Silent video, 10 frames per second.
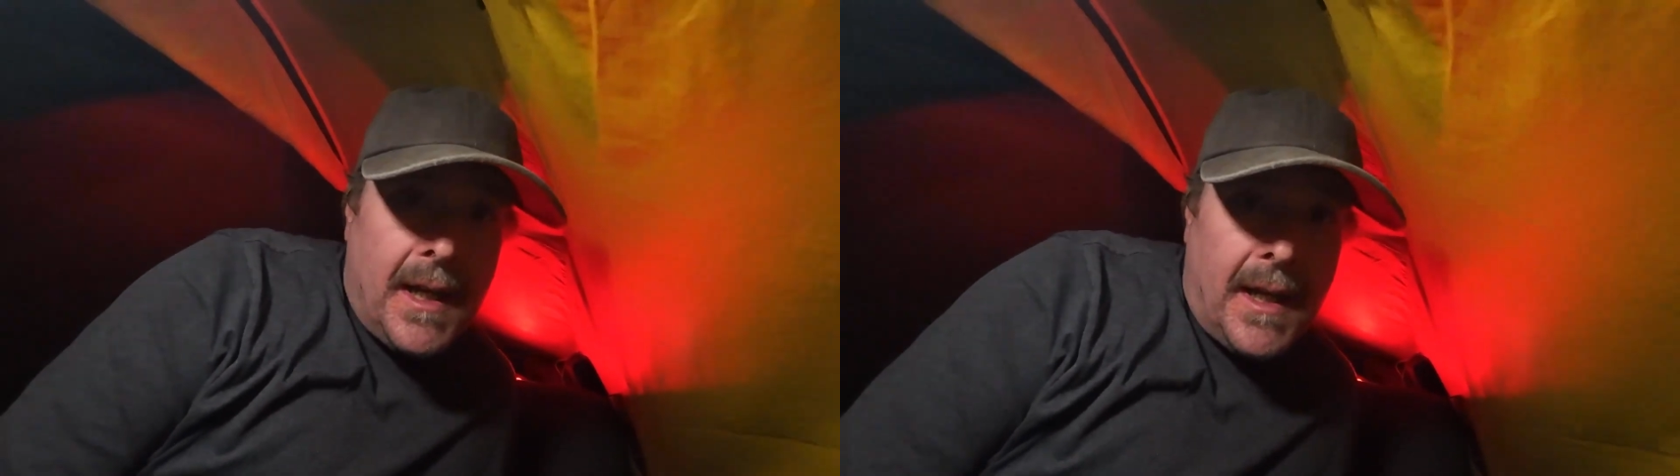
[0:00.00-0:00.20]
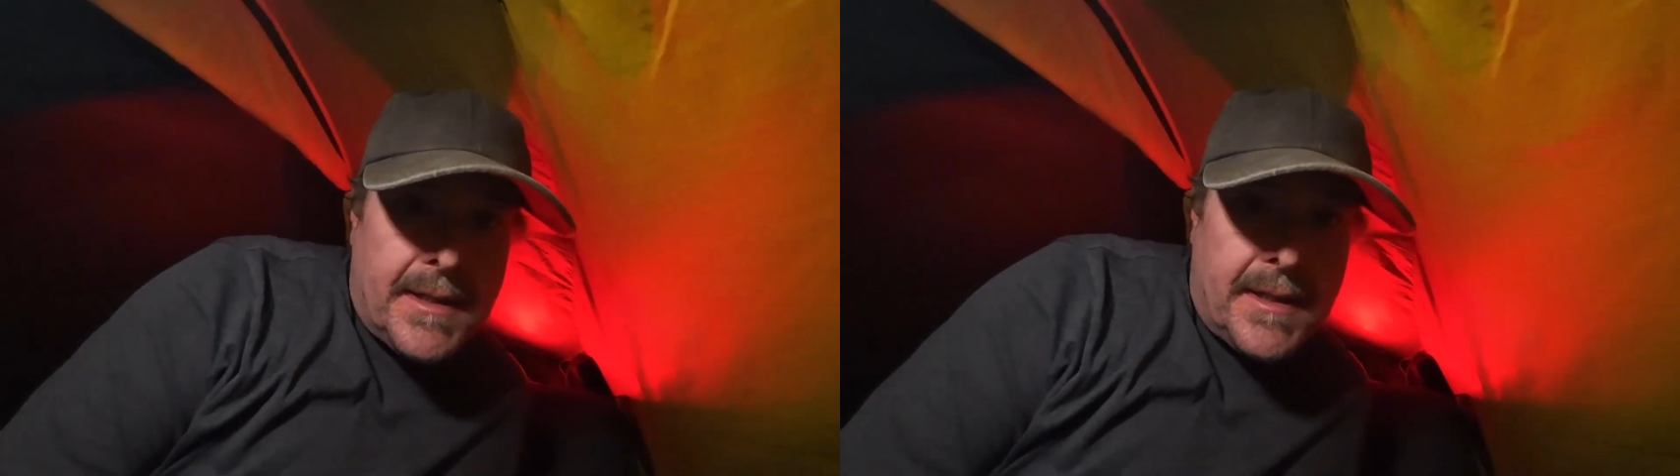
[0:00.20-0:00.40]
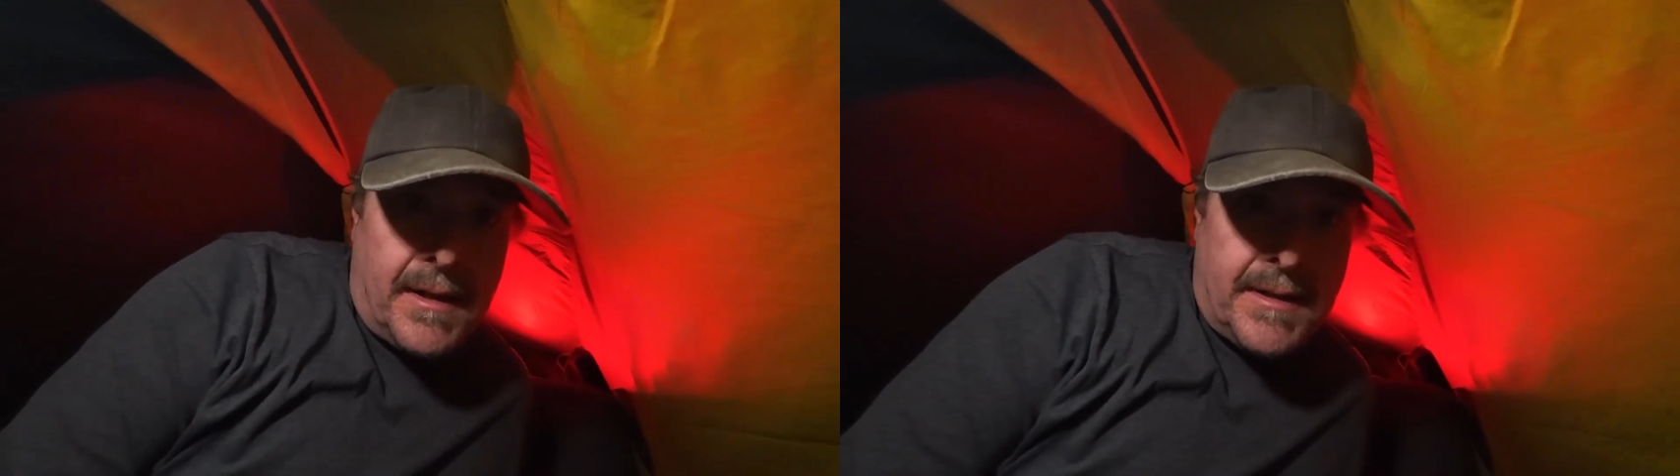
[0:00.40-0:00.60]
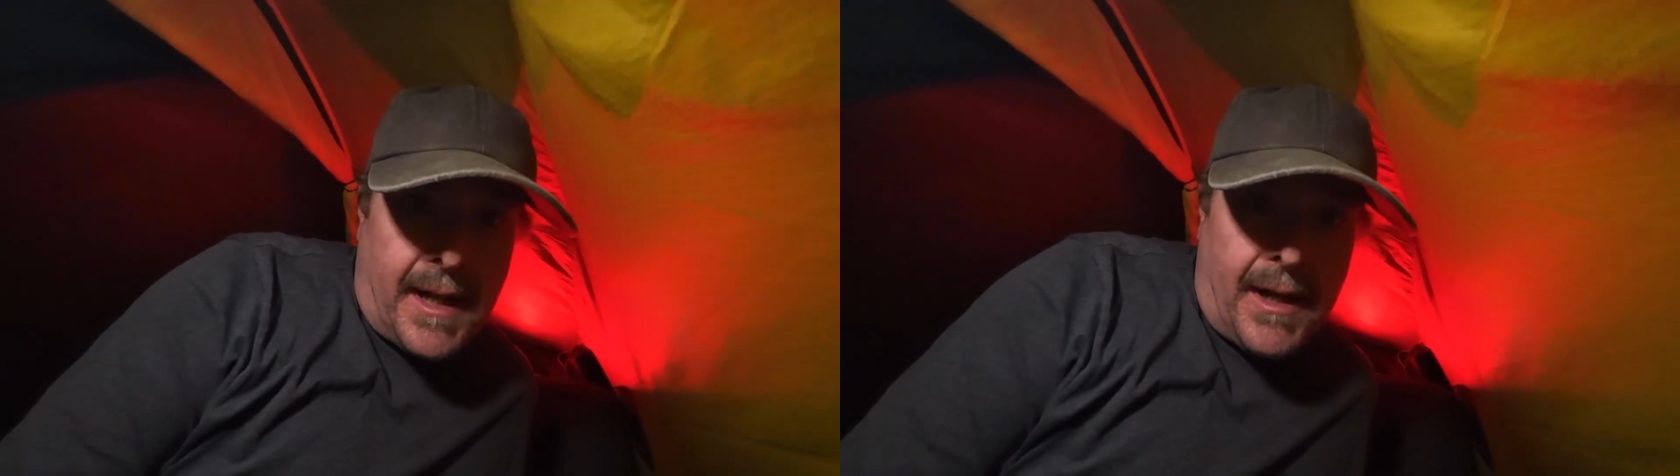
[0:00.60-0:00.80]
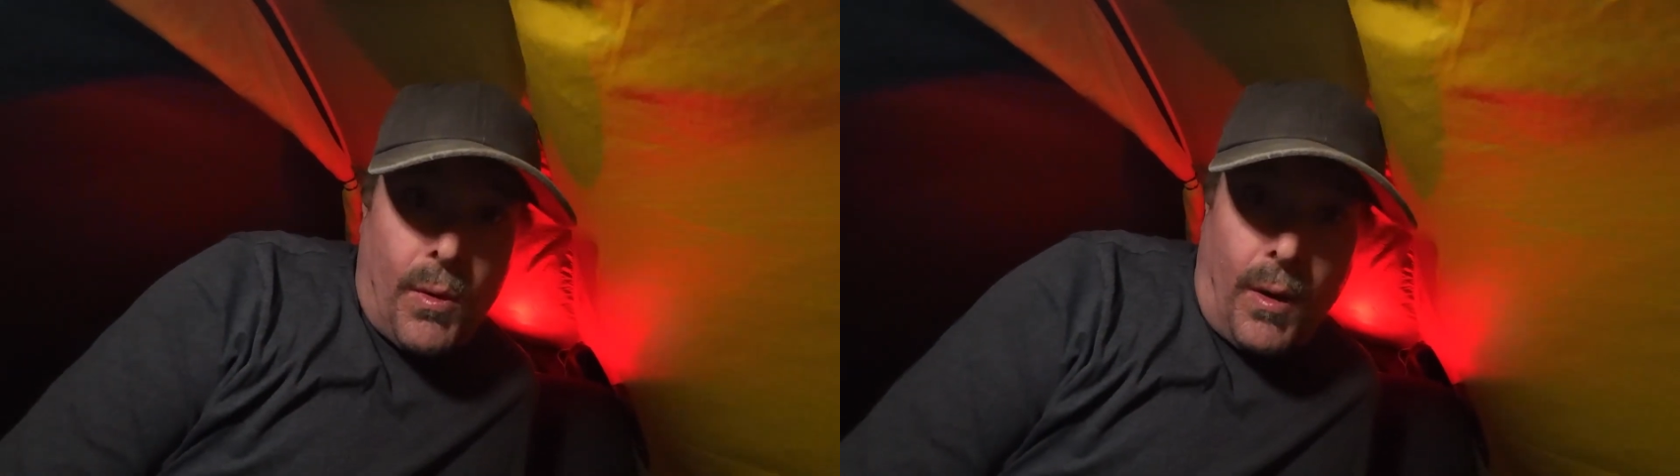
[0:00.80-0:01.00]
it's going to
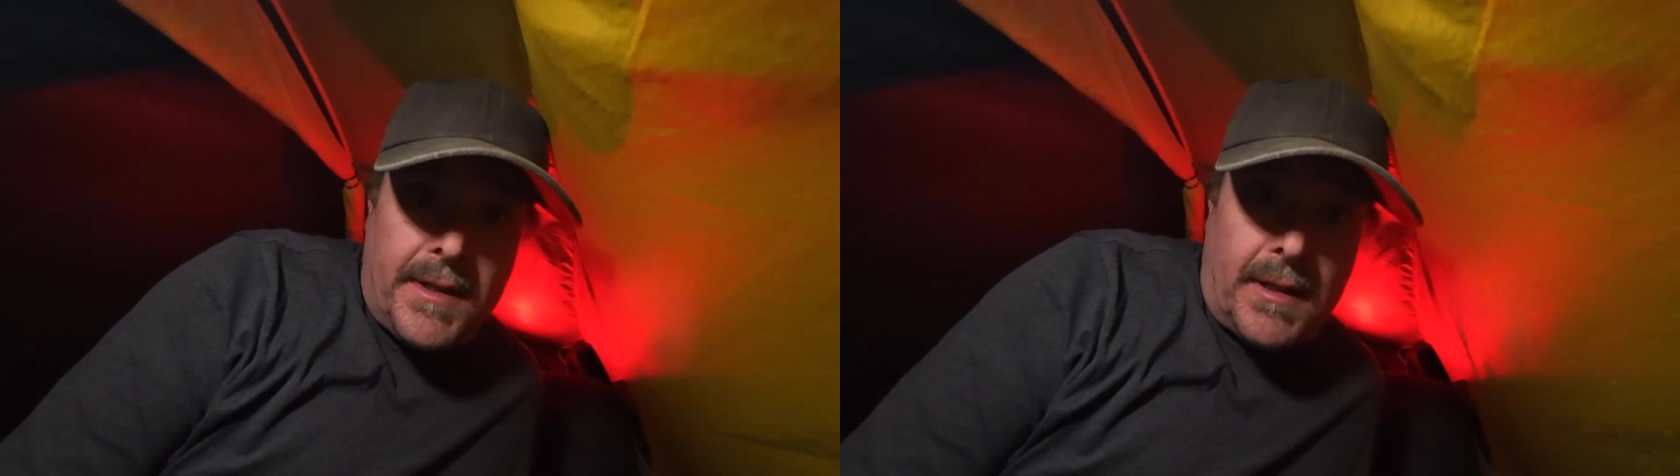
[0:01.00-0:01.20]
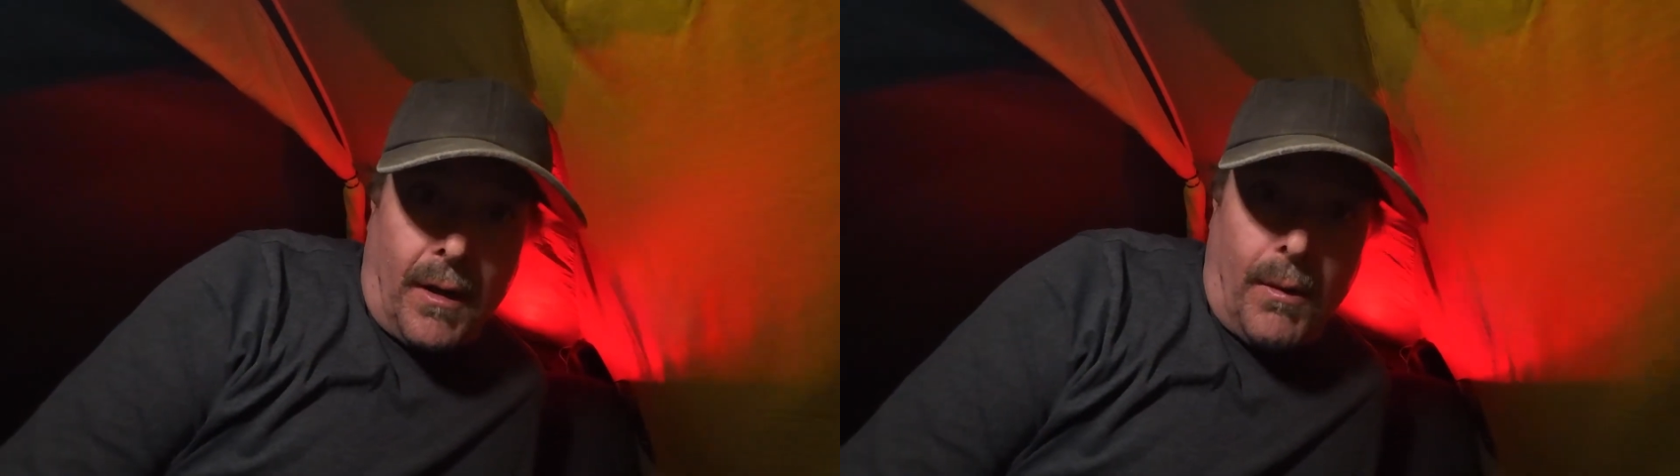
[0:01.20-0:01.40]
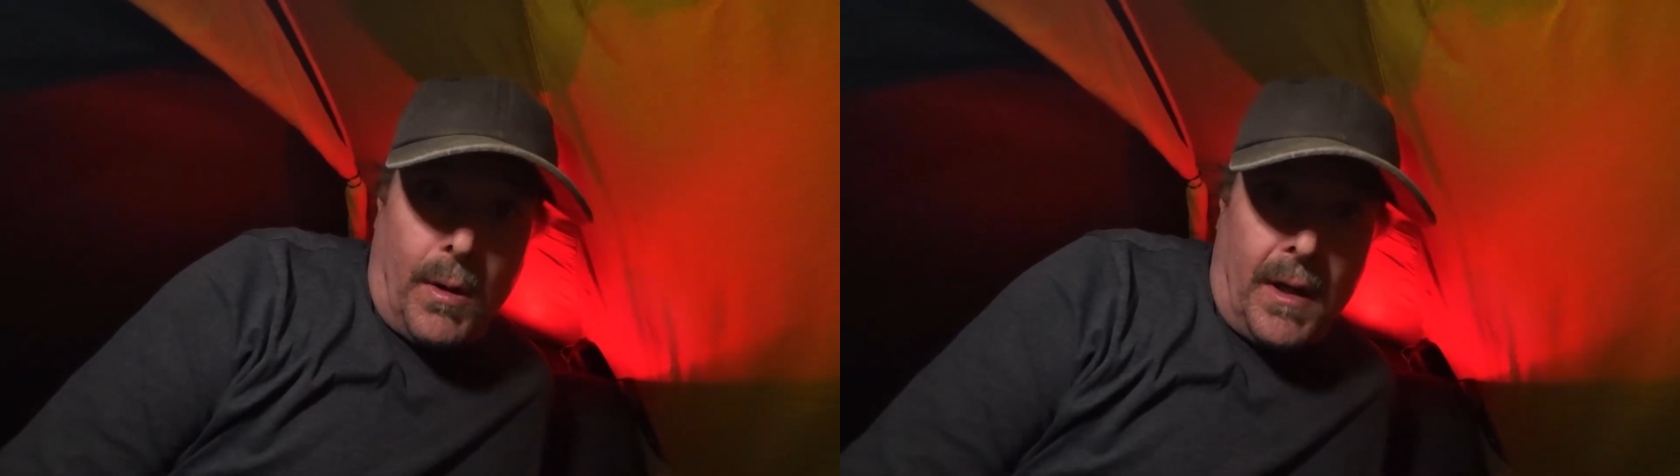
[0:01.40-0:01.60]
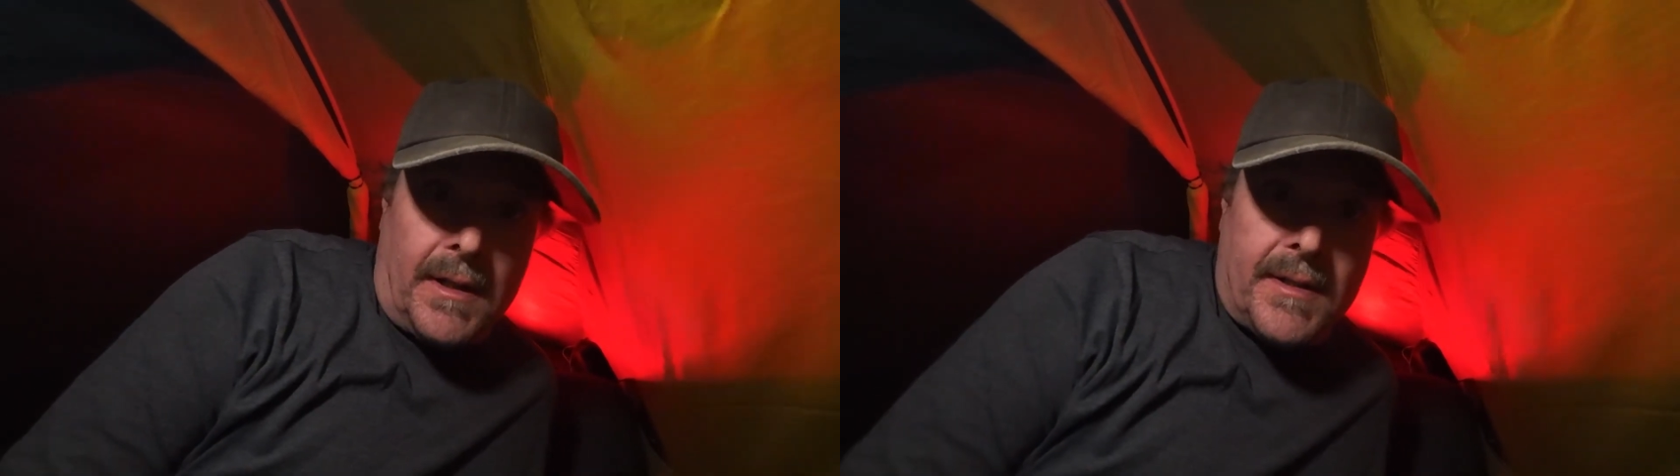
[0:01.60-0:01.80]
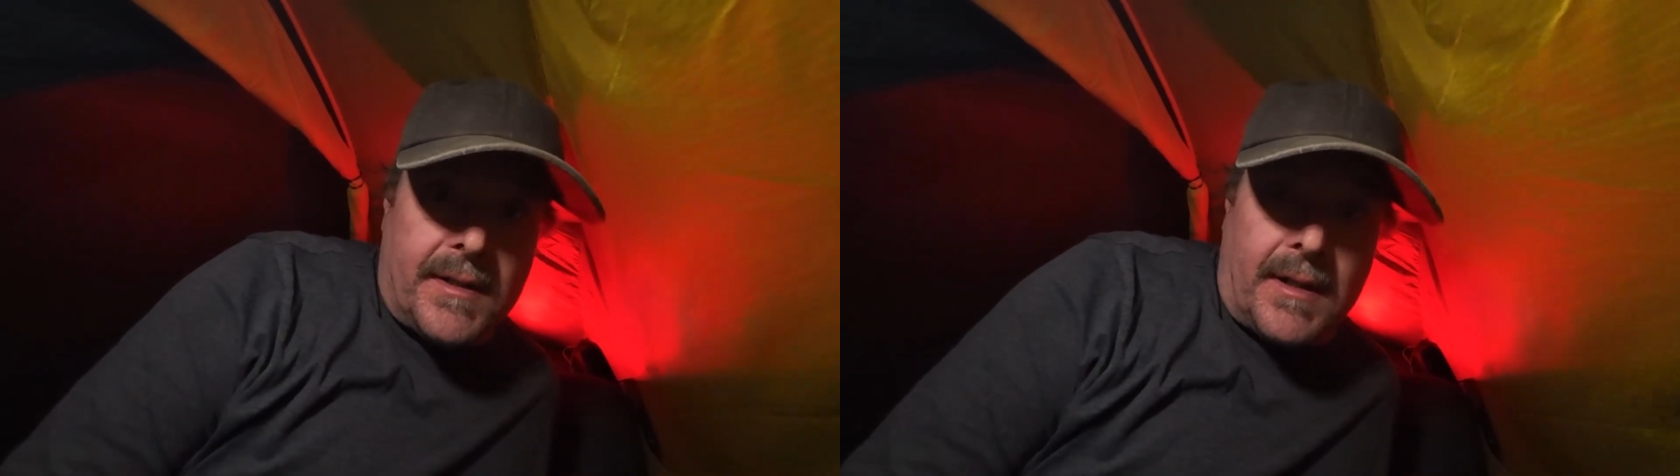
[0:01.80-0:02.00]
get quite a lot
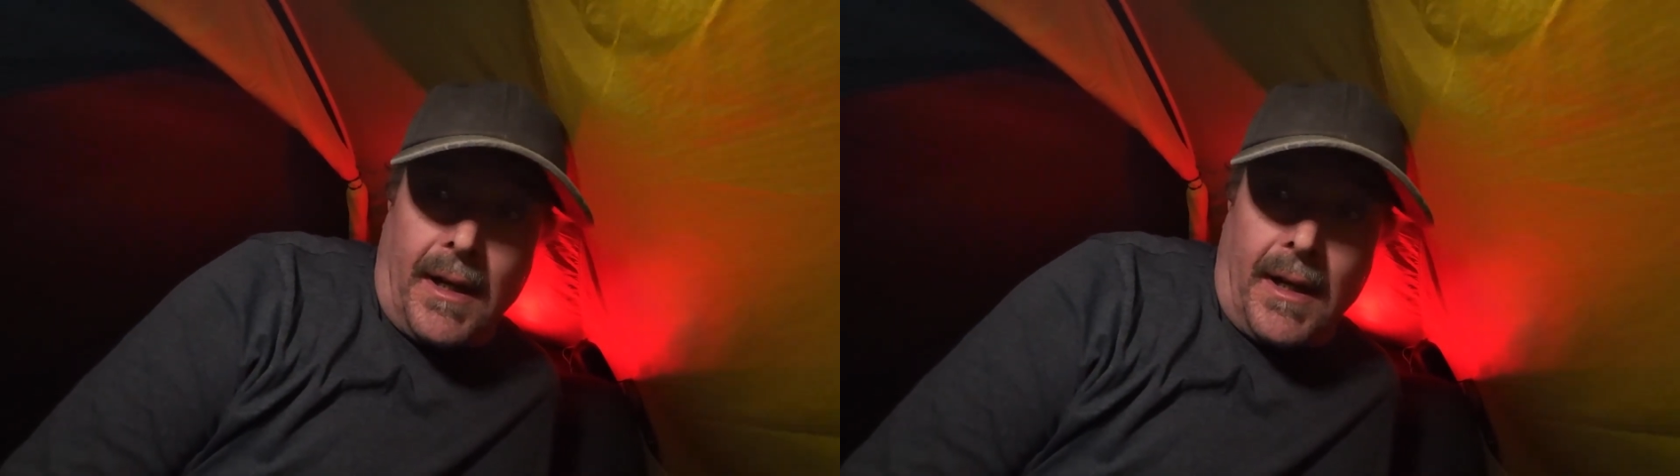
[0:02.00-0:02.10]
worse.